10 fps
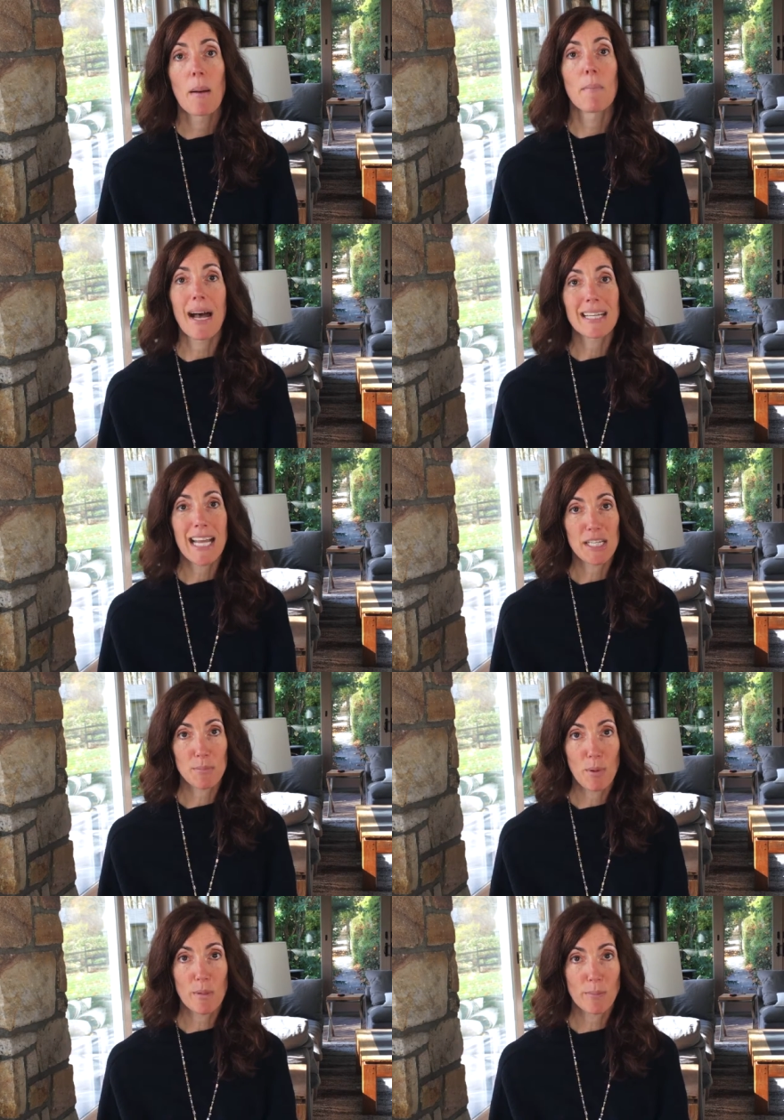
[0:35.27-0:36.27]
My
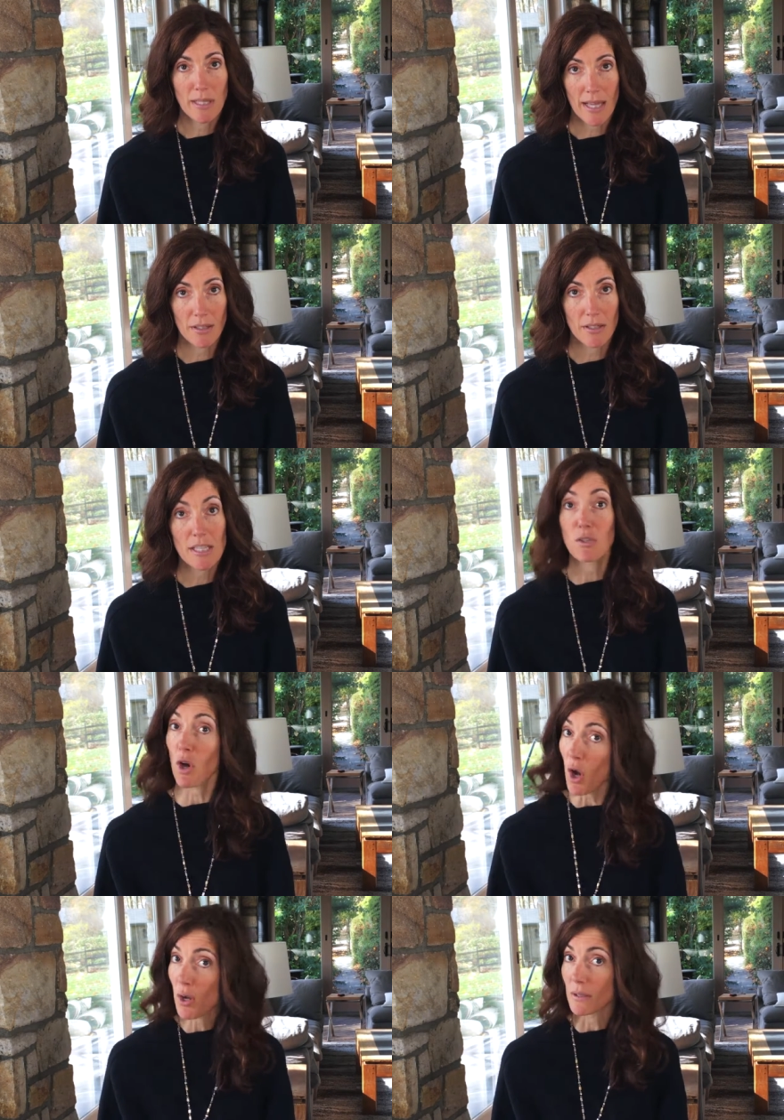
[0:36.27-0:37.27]
Dashboard Planner is
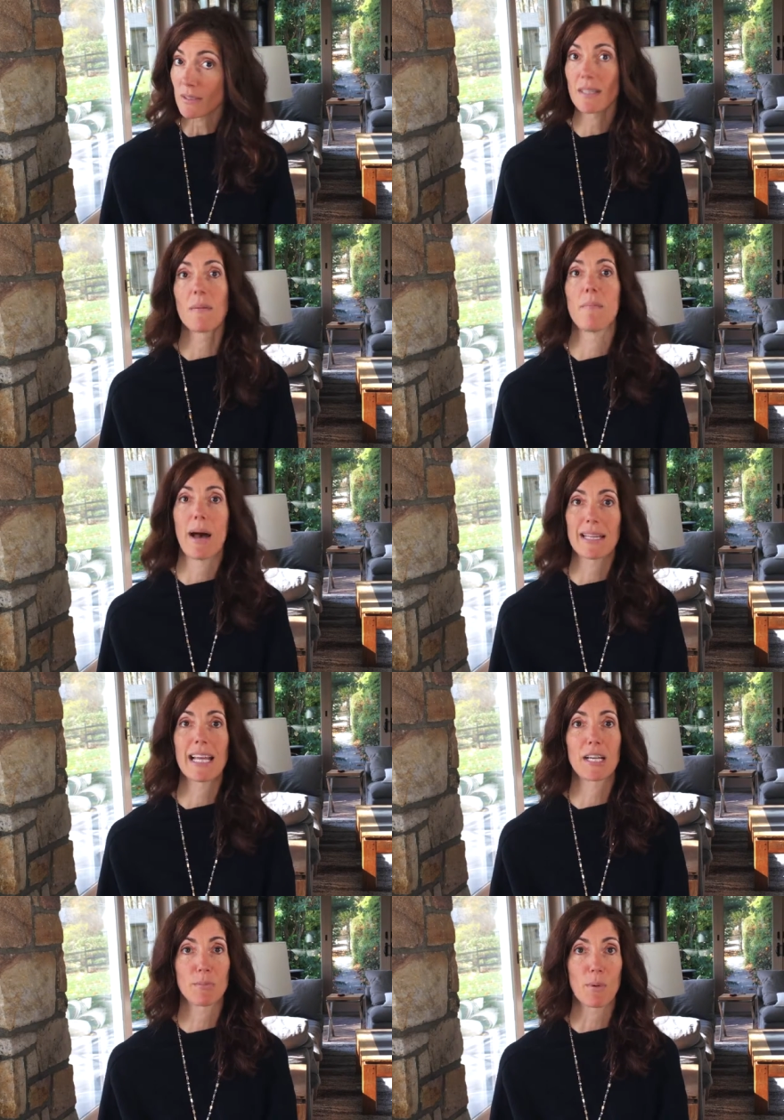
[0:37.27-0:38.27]
called My
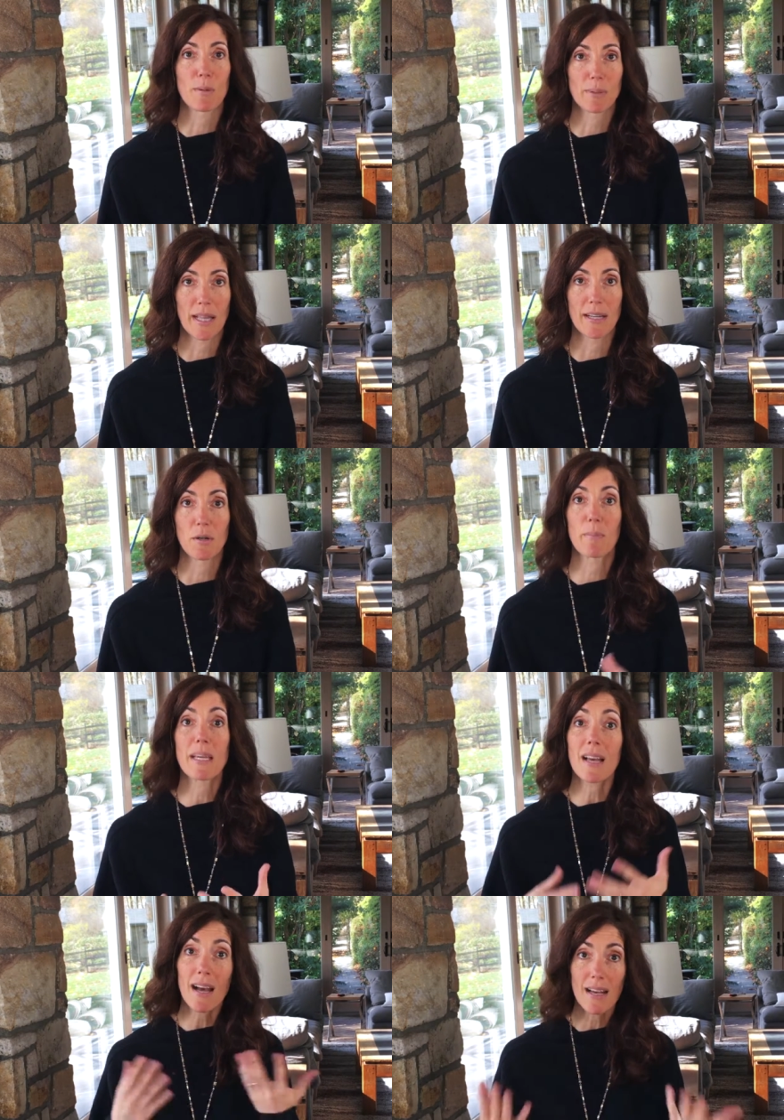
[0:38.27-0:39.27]
Dashboard Planner
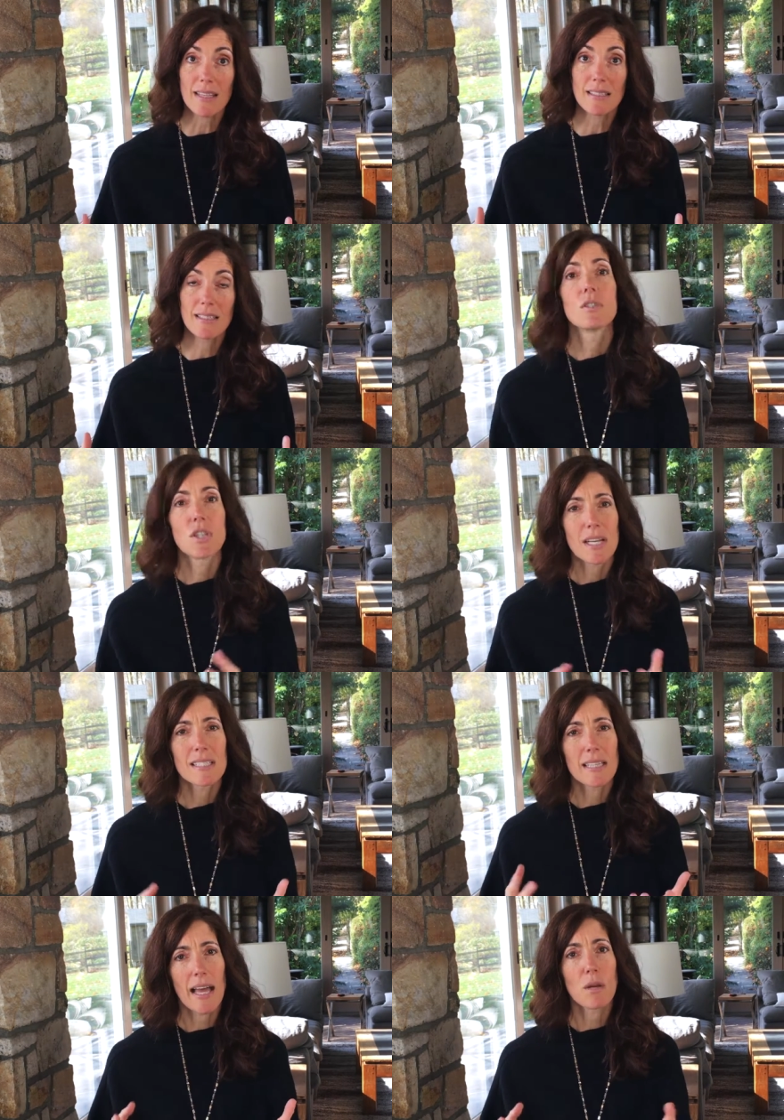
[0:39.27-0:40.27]
because
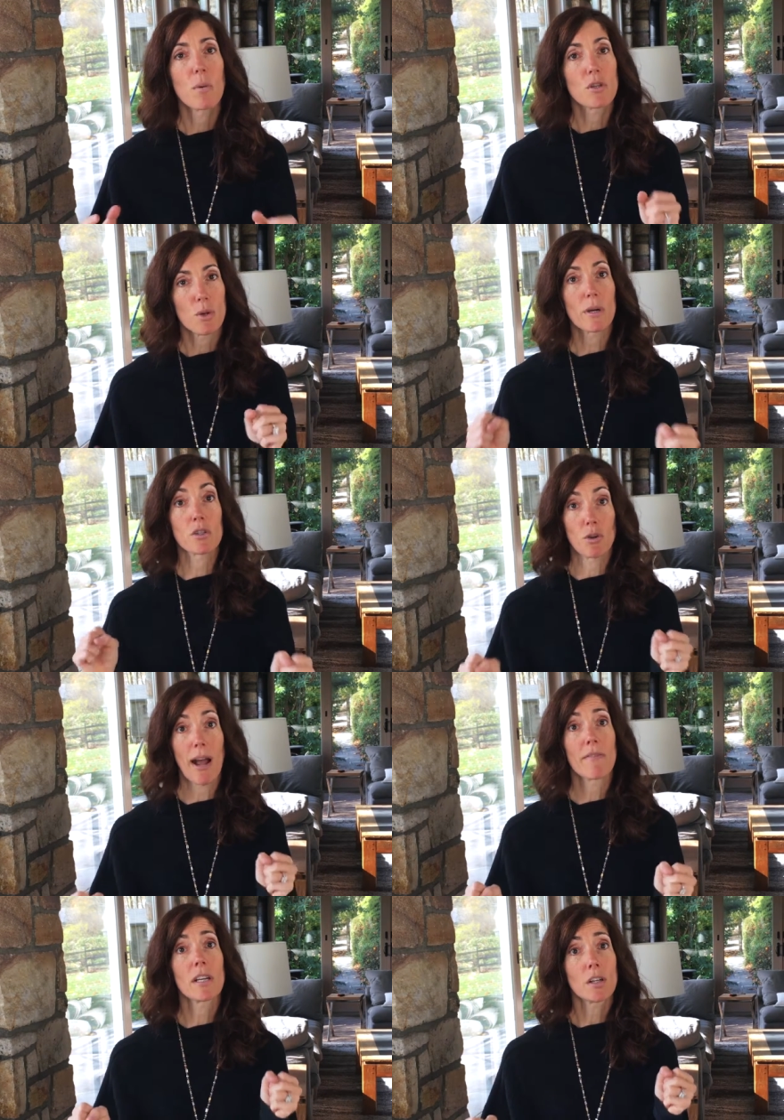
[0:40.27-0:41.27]
just like when you are
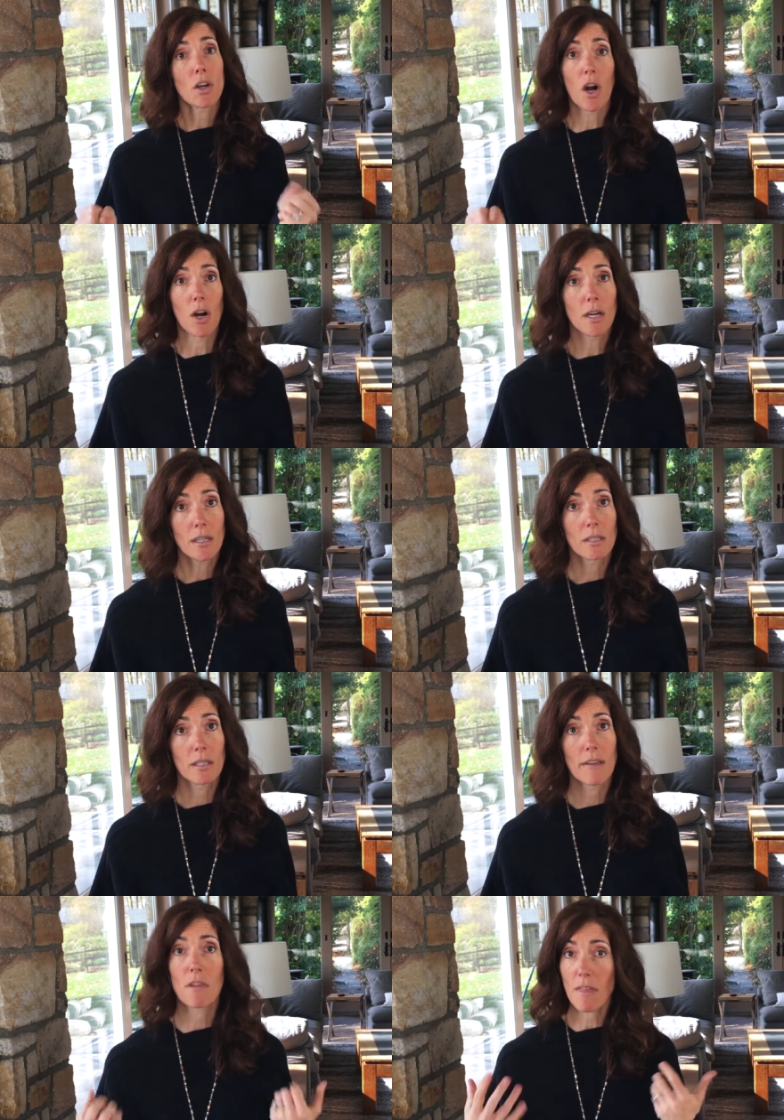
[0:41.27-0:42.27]
driving a car,
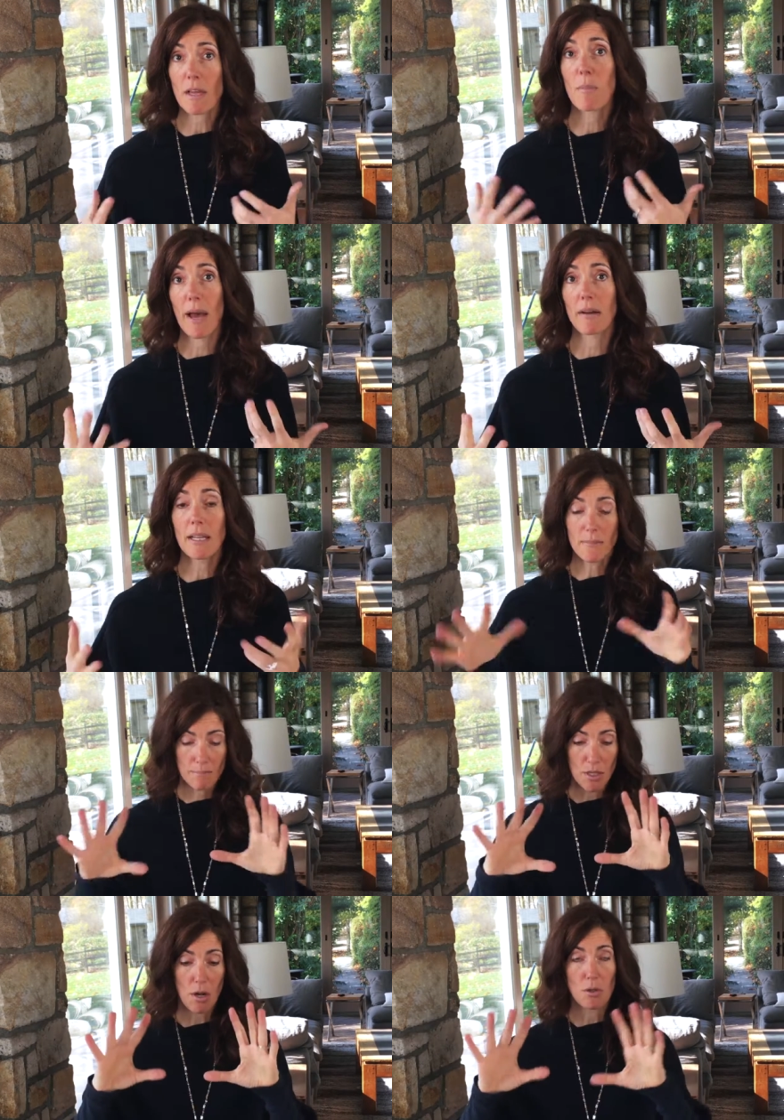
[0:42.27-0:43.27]
if you think about it,
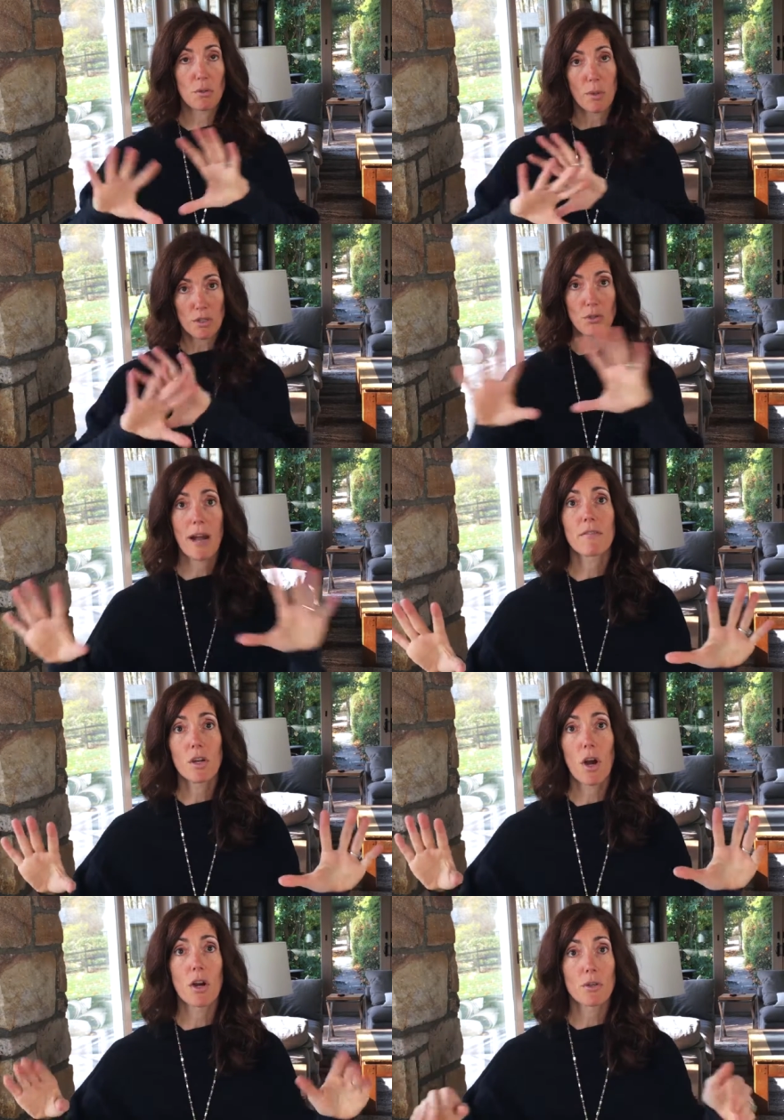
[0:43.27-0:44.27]
when you drive a
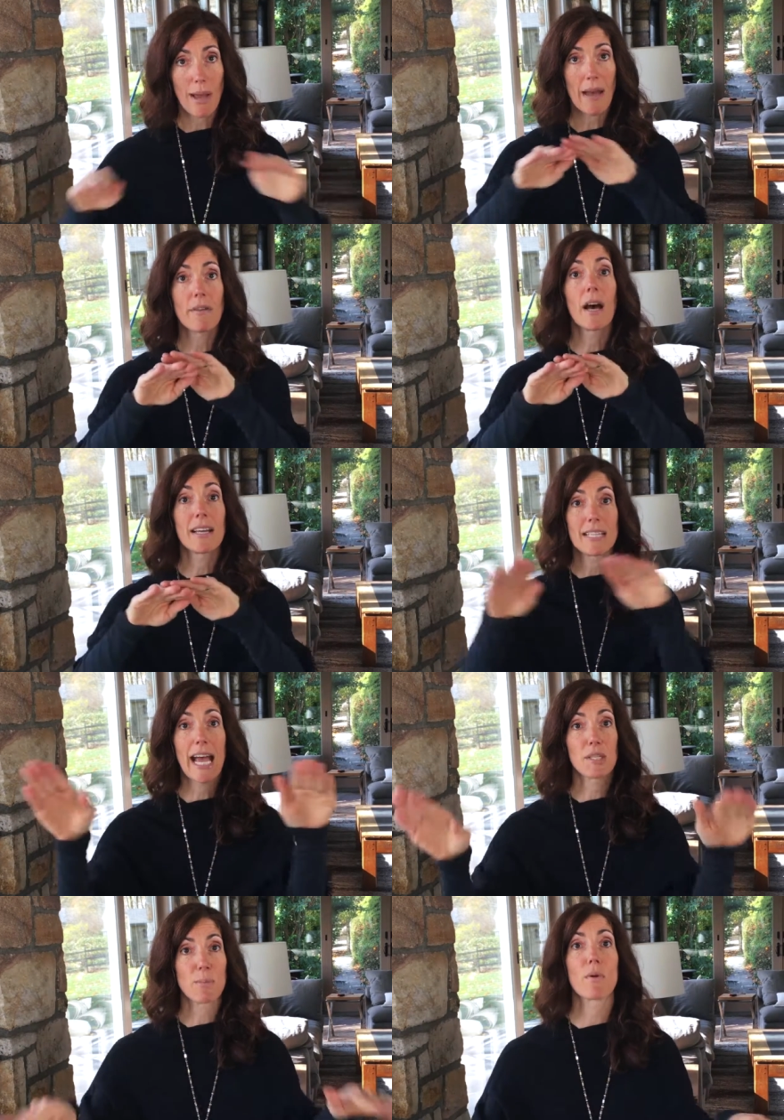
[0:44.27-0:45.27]
car, you have a
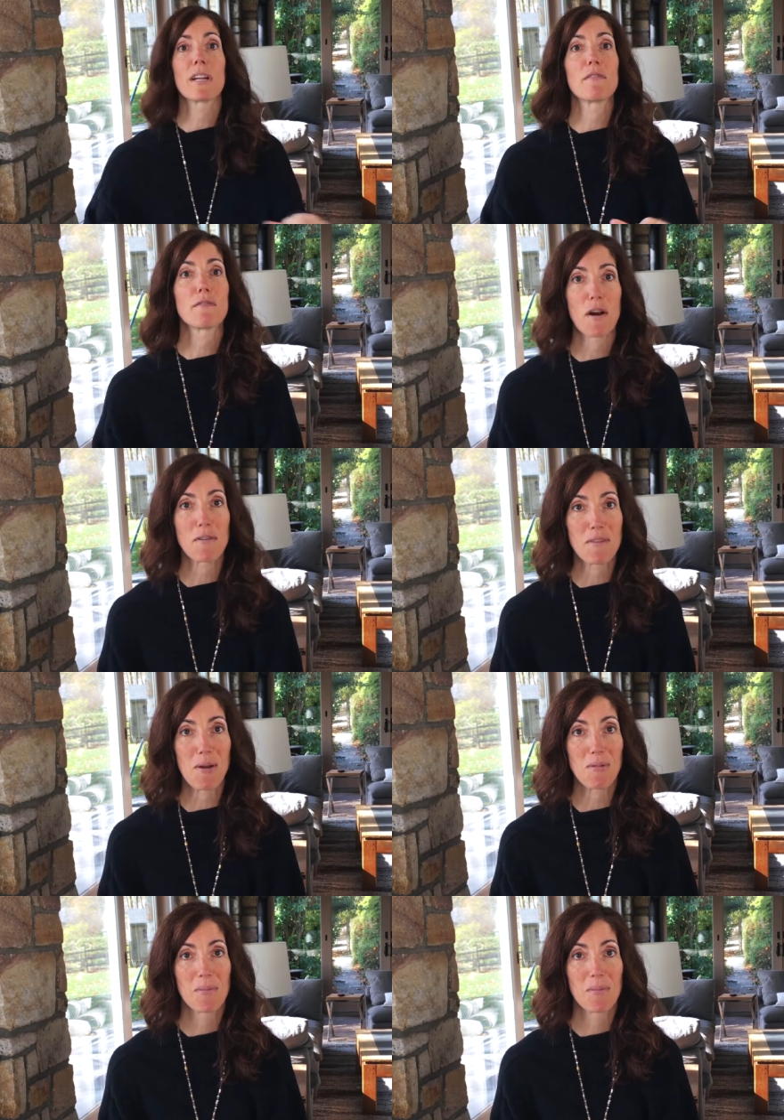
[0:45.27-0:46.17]
dashboard in front of you.